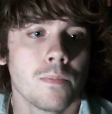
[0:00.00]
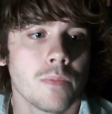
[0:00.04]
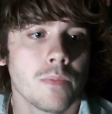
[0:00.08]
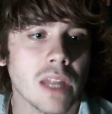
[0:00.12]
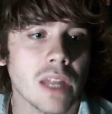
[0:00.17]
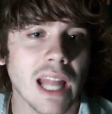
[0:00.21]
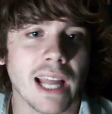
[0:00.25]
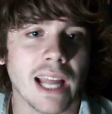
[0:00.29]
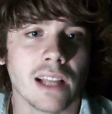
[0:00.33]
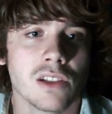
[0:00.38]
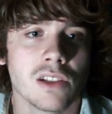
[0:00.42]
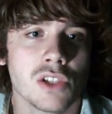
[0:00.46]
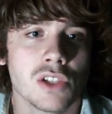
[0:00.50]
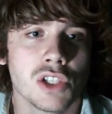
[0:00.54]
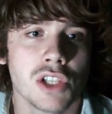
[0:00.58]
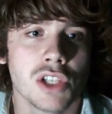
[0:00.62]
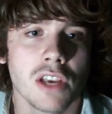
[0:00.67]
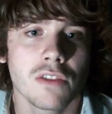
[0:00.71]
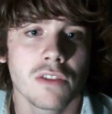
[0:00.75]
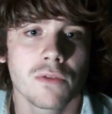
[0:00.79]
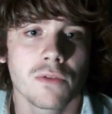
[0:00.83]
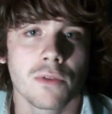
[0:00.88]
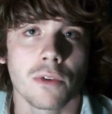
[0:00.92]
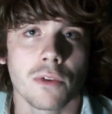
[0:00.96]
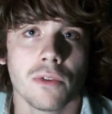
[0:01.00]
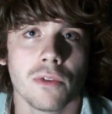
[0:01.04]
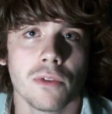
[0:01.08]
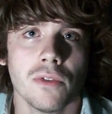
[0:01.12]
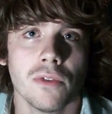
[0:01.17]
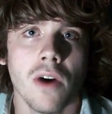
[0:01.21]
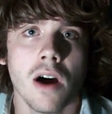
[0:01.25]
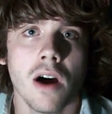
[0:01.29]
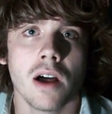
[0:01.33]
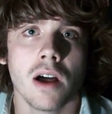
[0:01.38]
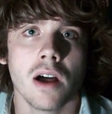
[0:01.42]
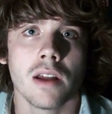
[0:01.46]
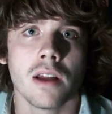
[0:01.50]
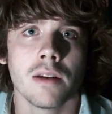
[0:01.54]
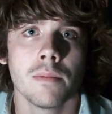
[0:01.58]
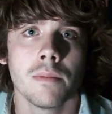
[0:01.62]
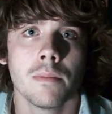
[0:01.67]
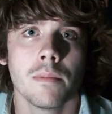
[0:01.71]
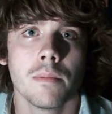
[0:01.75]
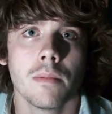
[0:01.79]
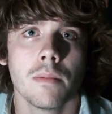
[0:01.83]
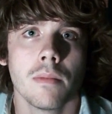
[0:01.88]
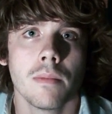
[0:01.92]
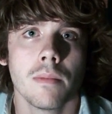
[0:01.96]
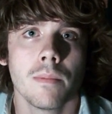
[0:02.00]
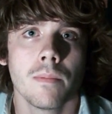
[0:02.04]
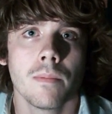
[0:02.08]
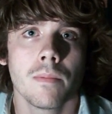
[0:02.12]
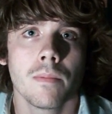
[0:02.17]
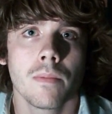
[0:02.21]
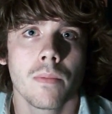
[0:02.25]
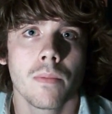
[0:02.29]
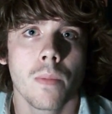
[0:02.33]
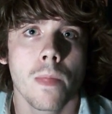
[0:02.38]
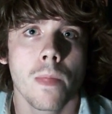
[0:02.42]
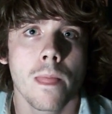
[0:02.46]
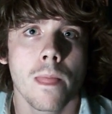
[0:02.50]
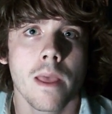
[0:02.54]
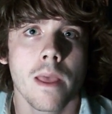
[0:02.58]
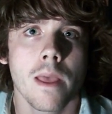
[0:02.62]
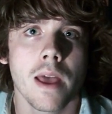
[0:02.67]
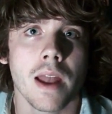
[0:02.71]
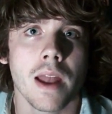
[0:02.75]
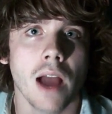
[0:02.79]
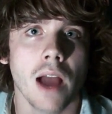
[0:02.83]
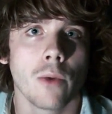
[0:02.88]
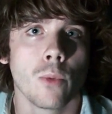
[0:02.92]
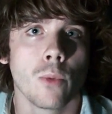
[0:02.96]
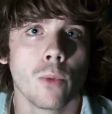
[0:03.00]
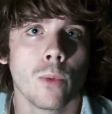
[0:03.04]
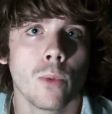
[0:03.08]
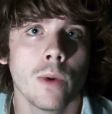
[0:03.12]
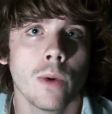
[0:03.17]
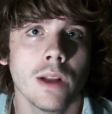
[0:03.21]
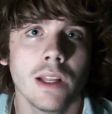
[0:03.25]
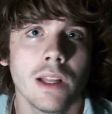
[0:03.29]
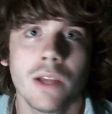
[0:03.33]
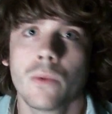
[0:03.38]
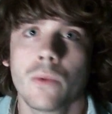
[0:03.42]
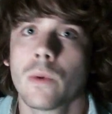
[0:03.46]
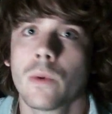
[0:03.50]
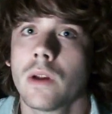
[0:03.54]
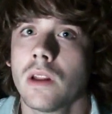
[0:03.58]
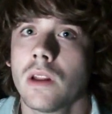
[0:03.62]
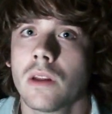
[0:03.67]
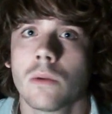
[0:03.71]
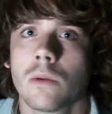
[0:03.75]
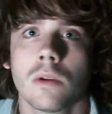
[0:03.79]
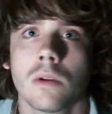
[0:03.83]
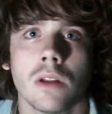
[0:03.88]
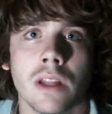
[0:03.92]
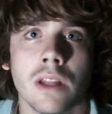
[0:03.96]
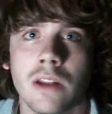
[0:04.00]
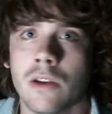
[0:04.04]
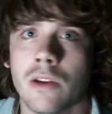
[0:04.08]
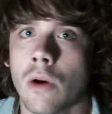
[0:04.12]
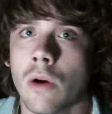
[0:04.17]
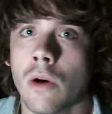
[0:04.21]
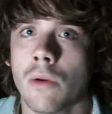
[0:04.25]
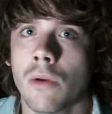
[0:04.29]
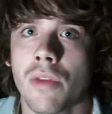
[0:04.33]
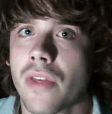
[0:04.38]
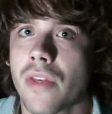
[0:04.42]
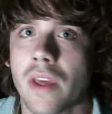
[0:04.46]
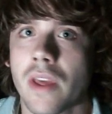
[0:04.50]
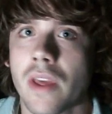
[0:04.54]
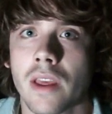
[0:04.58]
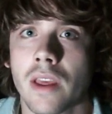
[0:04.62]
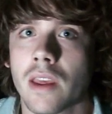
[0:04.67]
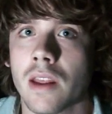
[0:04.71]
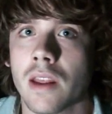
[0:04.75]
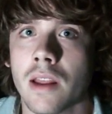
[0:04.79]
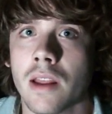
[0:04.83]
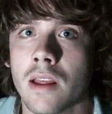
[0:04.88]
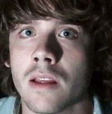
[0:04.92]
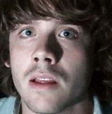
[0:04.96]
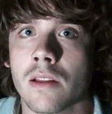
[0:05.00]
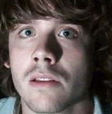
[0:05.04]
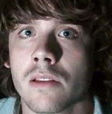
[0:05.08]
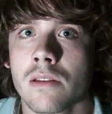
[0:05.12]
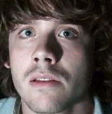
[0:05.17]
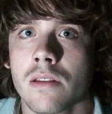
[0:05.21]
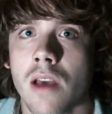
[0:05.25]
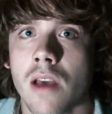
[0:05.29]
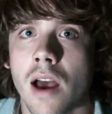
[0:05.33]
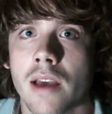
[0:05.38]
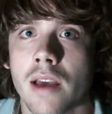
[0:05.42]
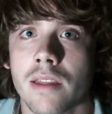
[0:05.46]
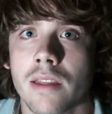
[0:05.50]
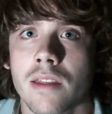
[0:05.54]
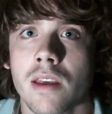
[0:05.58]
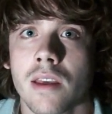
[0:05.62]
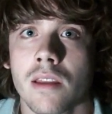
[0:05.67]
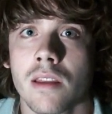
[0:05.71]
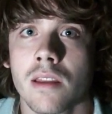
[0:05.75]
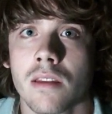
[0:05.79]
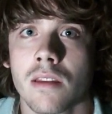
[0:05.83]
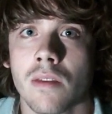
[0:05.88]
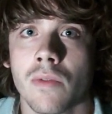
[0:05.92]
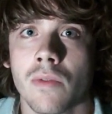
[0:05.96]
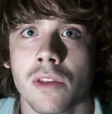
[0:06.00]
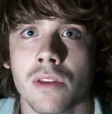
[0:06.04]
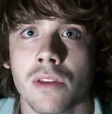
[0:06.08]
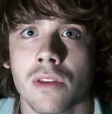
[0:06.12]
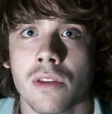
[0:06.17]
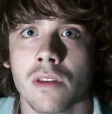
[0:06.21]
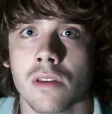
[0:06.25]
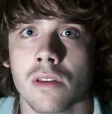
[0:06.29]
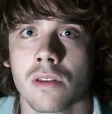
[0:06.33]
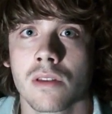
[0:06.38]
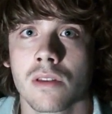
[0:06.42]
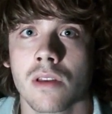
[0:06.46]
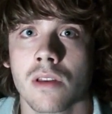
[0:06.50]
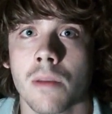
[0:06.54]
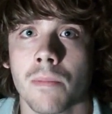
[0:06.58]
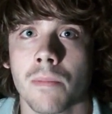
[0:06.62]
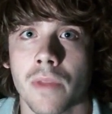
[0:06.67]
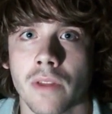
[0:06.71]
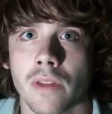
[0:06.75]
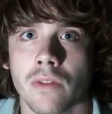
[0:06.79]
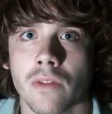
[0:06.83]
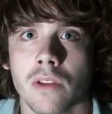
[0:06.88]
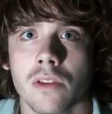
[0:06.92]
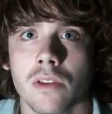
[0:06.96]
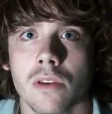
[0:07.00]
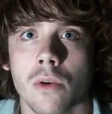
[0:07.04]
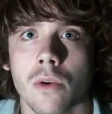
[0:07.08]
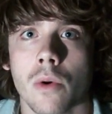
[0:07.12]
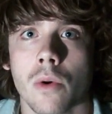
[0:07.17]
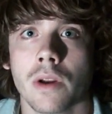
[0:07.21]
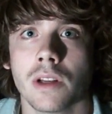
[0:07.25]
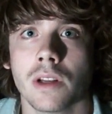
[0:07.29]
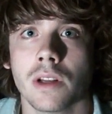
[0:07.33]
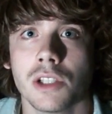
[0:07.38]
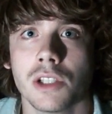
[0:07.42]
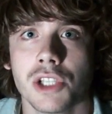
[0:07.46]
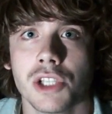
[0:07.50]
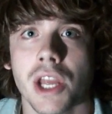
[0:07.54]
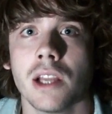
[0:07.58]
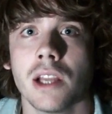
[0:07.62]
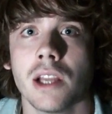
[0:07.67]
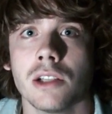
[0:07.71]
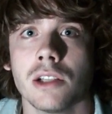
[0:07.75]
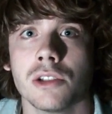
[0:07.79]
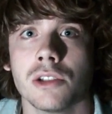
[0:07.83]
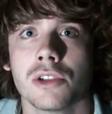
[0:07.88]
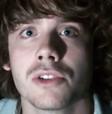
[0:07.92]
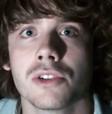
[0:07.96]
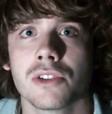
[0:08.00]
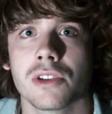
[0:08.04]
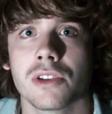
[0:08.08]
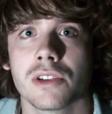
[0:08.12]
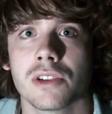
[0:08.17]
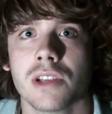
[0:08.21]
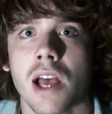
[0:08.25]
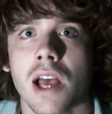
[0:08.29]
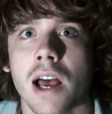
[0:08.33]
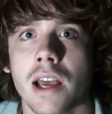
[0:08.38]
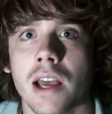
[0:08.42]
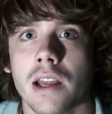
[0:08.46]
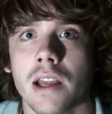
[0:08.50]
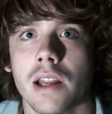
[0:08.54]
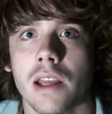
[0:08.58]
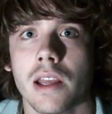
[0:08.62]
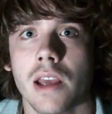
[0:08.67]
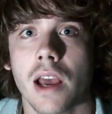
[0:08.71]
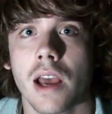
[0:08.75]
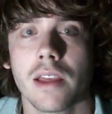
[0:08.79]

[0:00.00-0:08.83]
Like it's just for fun. And I really, really, really don't think it is. I think that this is something that's going to change society.